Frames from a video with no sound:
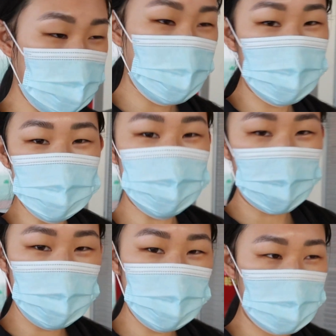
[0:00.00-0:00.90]
airport
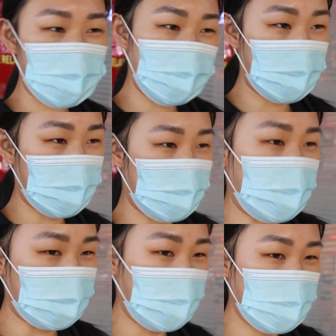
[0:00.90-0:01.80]
shopping and
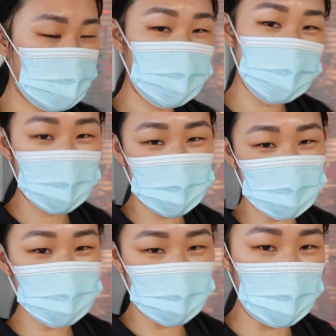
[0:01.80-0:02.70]
I found something at
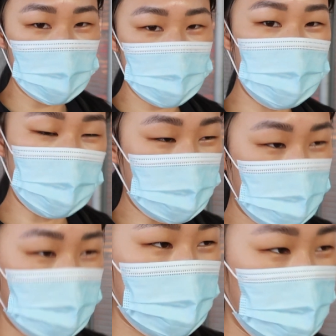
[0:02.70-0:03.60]
Chanel
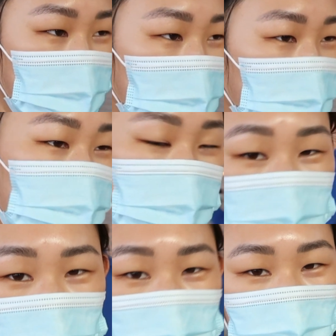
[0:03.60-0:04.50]
also that I will
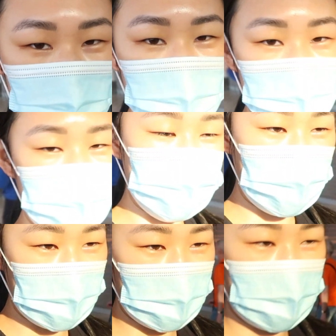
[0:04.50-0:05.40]
show you when I get to
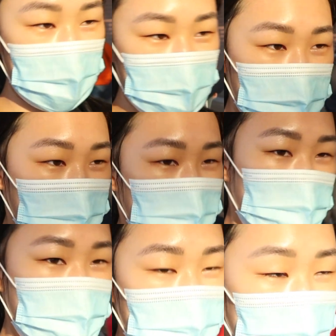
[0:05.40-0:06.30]
LA.
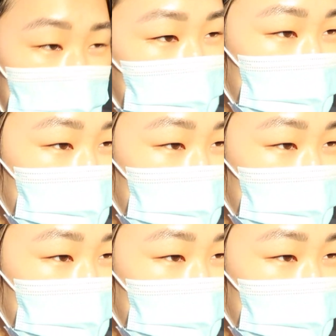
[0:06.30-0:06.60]
But now